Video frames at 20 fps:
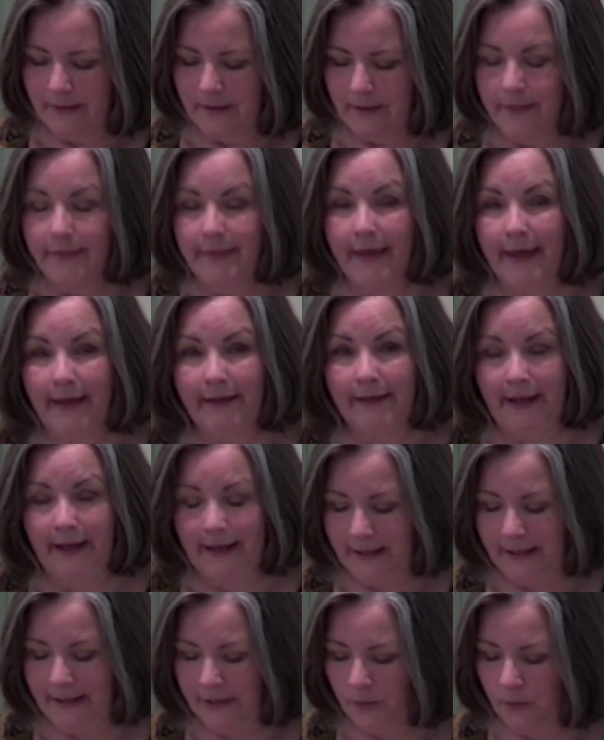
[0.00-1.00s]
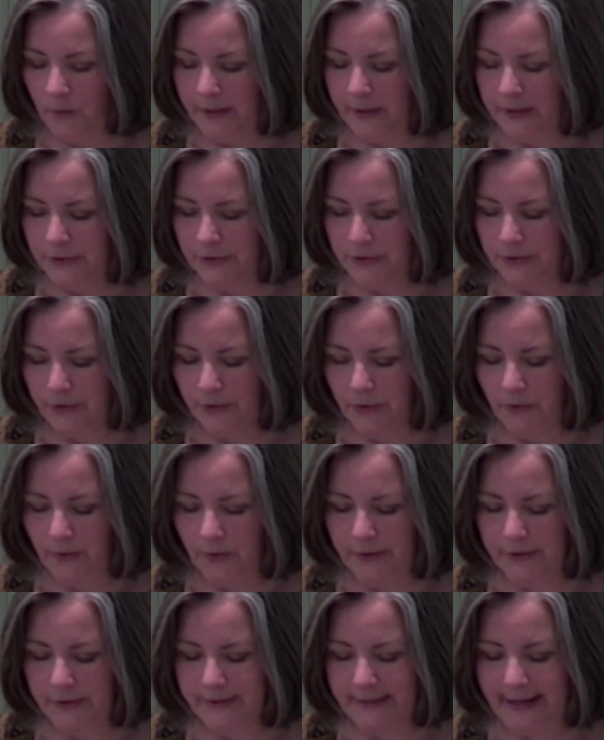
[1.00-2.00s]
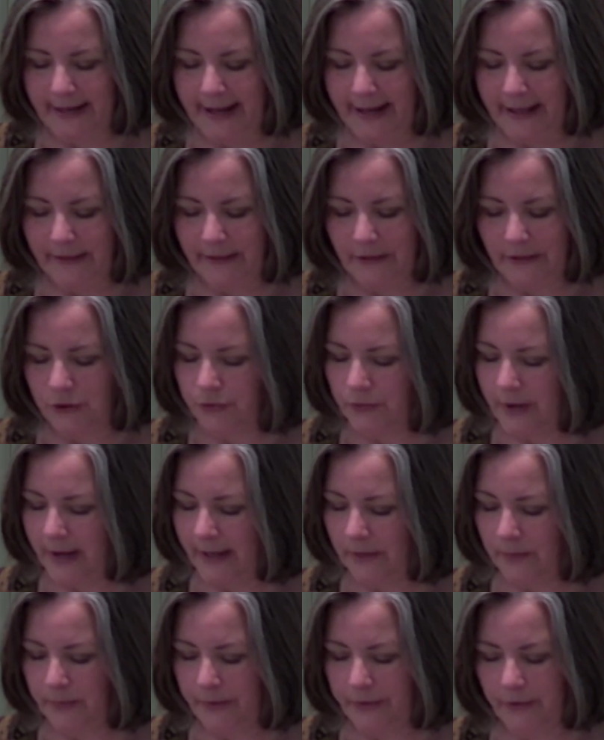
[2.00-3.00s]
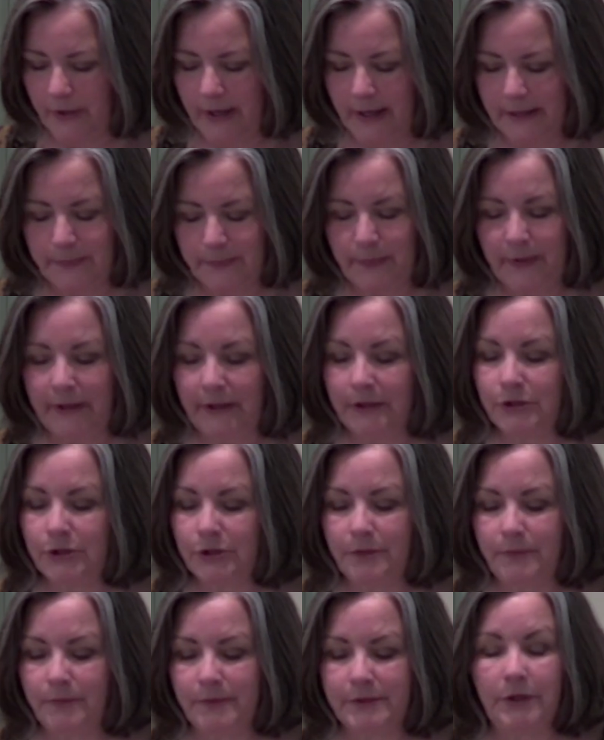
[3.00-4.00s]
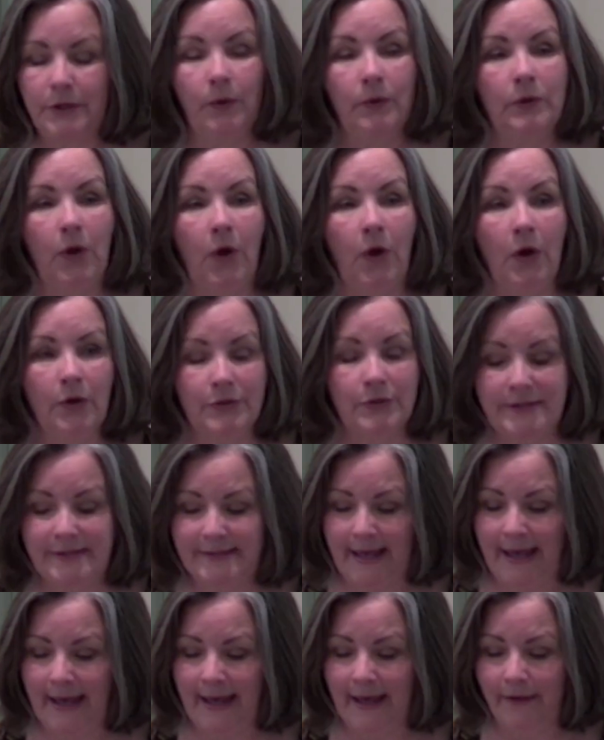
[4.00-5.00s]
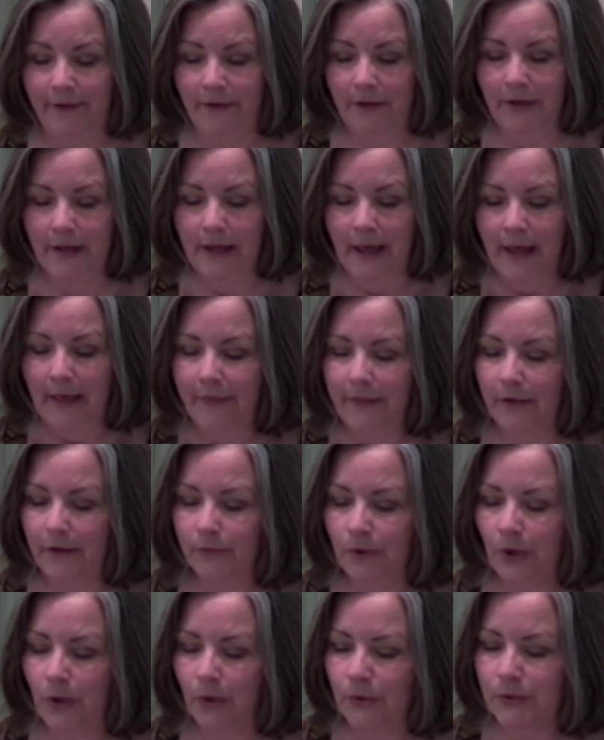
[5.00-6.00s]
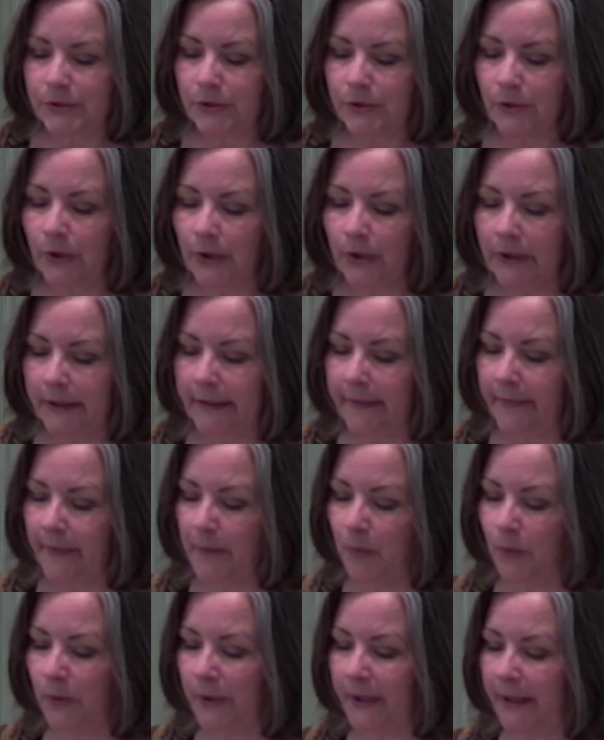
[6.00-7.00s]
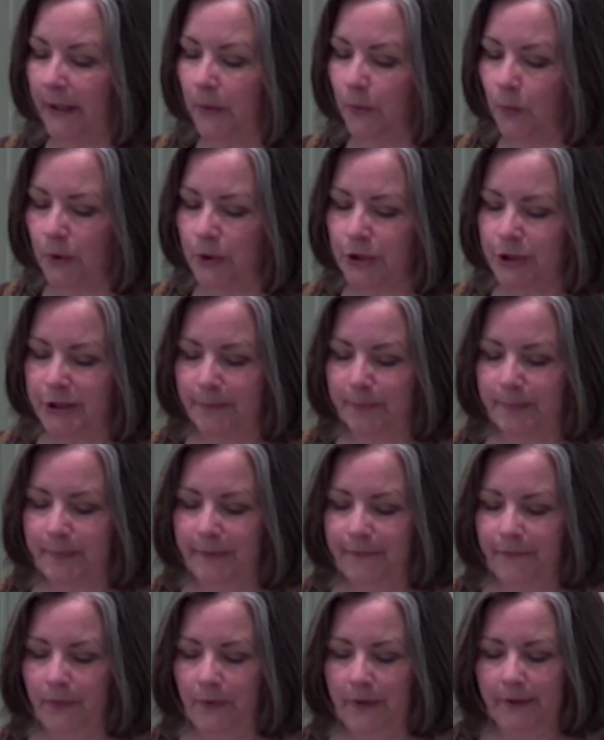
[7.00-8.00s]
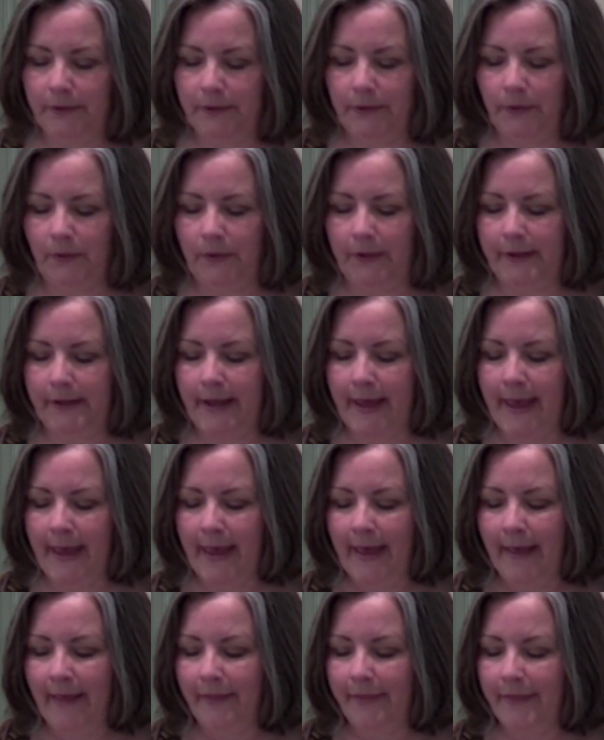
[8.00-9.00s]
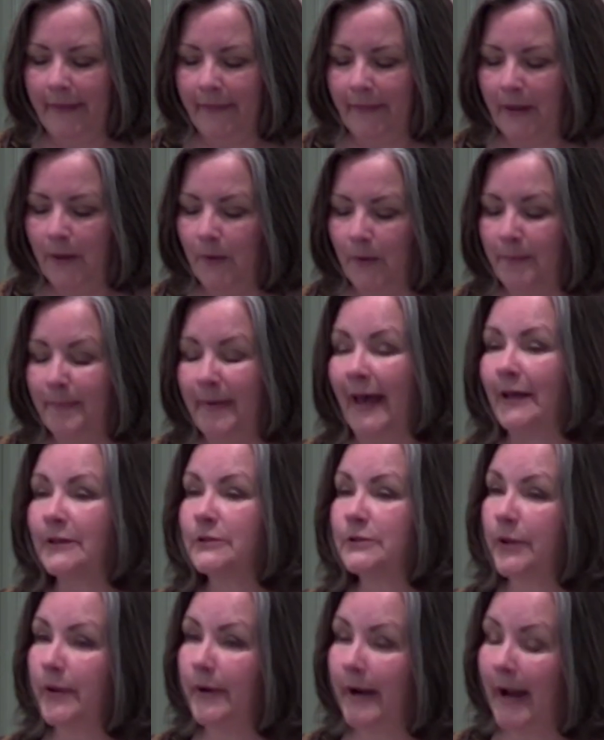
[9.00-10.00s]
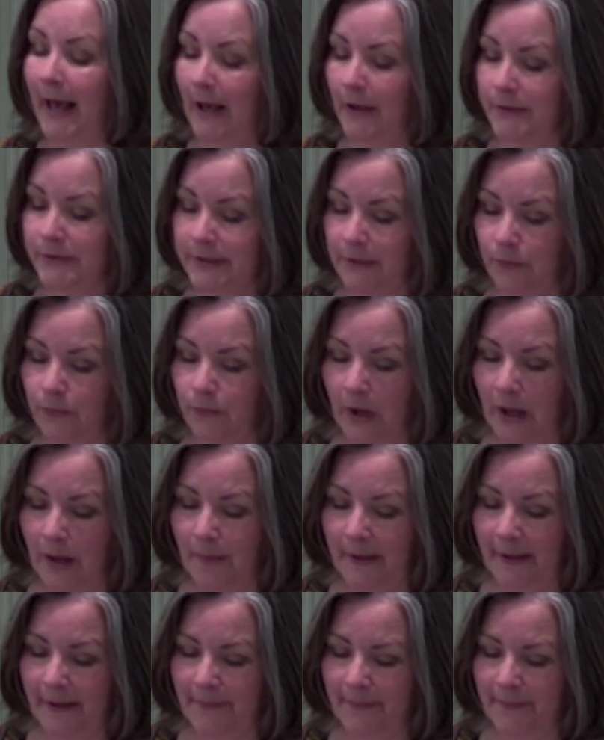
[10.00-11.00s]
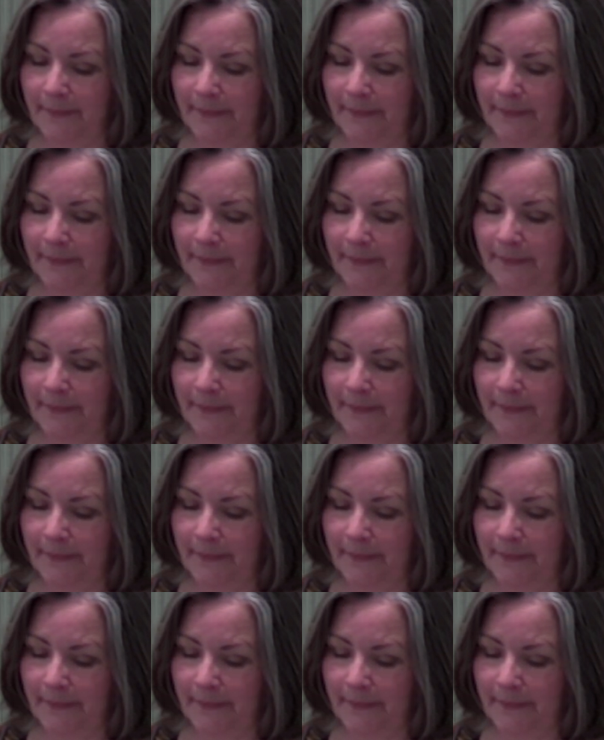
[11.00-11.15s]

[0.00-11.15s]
Then Hannah went to her quarters and ate and drank with her husband, and she was no longer sad. They rose early in the morning and worshiped before the Lord. Then they went back to their house at Ramah.